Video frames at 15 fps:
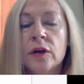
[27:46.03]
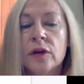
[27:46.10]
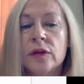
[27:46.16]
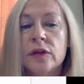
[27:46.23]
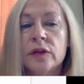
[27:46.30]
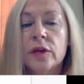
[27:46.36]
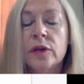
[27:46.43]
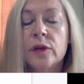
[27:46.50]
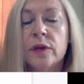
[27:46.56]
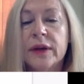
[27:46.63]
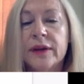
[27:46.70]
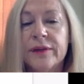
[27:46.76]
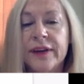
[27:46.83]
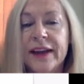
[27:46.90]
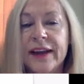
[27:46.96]
So
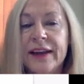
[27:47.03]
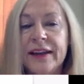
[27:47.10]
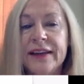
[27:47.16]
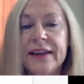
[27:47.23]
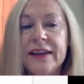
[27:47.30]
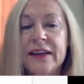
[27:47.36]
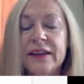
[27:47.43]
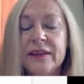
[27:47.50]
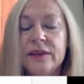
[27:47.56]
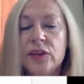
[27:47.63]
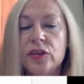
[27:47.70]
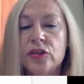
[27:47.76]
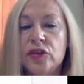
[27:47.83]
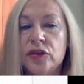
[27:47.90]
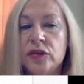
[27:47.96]
in reality,
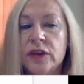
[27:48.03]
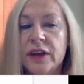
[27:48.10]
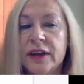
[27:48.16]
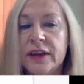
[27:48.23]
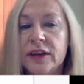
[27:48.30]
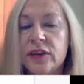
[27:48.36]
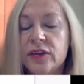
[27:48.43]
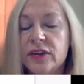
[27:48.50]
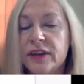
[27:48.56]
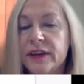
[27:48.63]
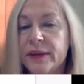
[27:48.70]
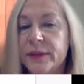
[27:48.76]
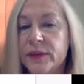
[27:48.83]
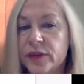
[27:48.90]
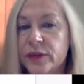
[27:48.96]
you do not usually
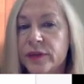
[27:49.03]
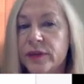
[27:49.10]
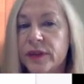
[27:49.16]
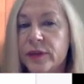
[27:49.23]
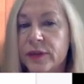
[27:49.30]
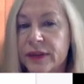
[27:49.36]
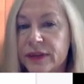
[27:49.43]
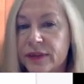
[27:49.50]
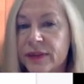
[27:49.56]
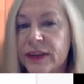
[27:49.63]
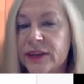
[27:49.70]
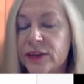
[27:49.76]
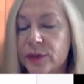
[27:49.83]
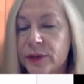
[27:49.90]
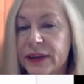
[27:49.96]
observe the
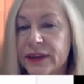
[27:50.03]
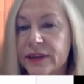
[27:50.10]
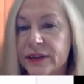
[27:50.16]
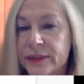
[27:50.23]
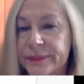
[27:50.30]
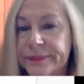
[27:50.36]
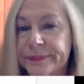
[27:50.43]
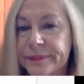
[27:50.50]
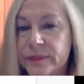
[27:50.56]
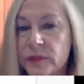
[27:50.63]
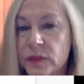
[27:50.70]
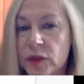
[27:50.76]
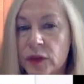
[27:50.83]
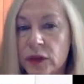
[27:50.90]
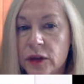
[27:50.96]
reservation wage.
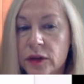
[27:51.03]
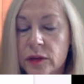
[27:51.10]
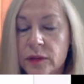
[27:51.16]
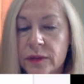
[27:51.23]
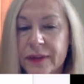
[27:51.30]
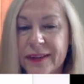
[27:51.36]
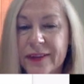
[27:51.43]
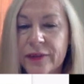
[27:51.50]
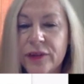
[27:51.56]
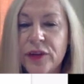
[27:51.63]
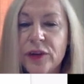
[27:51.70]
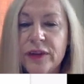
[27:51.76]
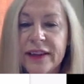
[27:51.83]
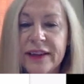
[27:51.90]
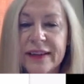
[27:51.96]
You know, there are a
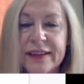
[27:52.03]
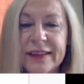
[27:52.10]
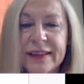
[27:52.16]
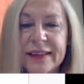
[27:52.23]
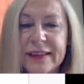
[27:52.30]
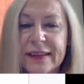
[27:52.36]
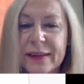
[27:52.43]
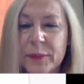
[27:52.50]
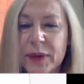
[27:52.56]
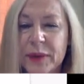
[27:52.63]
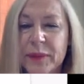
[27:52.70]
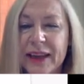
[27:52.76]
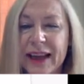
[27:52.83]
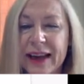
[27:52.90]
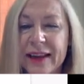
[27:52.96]
few data sets that
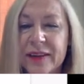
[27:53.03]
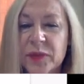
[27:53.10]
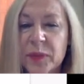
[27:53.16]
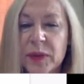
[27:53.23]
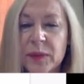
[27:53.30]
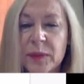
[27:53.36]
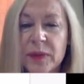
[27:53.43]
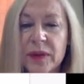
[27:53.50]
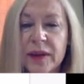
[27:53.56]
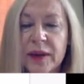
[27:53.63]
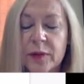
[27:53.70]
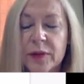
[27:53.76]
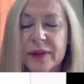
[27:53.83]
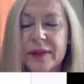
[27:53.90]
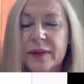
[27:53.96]
maybe ask people, like,
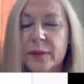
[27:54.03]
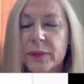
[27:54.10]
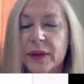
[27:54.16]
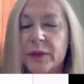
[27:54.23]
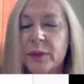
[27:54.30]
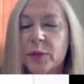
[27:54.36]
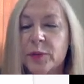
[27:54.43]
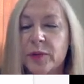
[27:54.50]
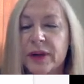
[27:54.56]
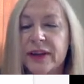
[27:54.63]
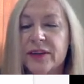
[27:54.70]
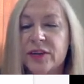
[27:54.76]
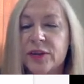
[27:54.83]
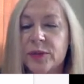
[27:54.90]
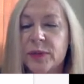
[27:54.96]
what's the minimum
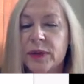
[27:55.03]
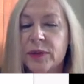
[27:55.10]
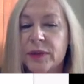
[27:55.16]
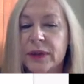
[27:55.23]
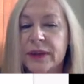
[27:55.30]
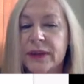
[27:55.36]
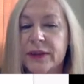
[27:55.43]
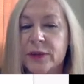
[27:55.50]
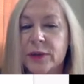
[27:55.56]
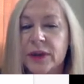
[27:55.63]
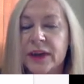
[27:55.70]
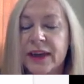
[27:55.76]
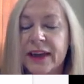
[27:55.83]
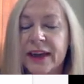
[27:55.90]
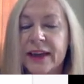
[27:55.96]
wage you'd be willing to
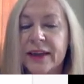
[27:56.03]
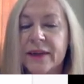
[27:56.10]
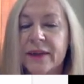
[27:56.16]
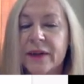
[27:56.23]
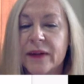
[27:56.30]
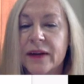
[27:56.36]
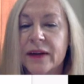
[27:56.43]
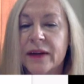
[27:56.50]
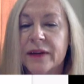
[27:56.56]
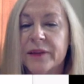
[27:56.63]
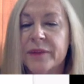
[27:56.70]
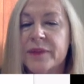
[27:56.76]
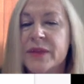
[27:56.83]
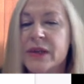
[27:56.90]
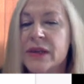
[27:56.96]
work at?
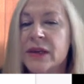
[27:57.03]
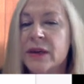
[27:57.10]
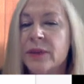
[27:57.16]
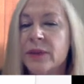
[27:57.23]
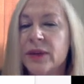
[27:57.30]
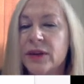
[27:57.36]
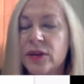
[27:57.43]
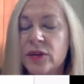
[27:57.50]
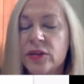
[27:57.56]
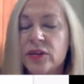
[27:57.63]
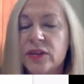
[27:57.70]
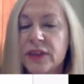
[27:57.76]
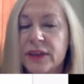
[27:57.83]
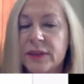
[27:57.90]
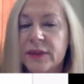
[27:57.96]
But
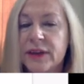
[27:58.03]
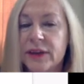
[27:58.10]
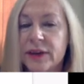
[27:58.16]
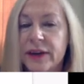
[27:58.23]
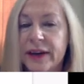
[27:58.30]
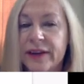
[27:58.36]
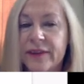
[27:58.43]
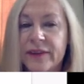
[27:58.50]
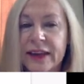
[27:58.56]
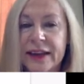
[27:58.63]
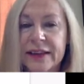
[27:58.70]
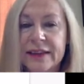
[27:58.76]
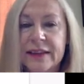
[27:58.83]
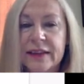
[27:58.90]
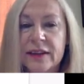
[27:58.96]
usually we don't have
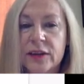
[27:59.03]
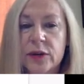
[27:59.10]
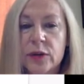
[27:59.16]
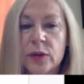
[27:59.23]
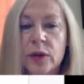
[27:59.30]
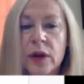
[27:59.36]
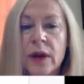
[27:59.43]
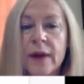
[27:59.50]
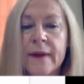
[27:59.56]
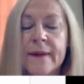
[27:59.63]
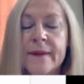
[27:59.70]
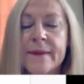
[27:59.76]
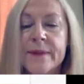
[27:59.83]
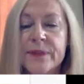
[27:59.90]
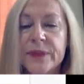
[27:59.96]
that. So
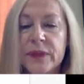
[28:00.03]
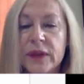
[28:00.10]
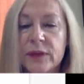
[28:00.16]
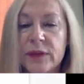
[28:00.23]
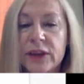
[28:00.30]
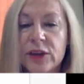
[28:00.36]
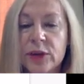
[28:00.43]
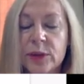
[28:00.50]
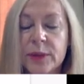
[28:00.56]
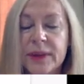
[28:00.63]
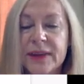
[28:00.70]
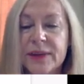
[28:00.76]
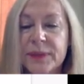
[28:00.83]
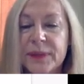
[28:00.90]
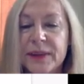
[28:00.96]
we normally
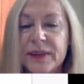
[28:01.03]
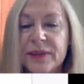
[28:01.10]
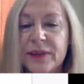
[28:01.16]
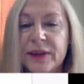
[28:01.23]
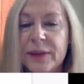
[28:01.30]
specify a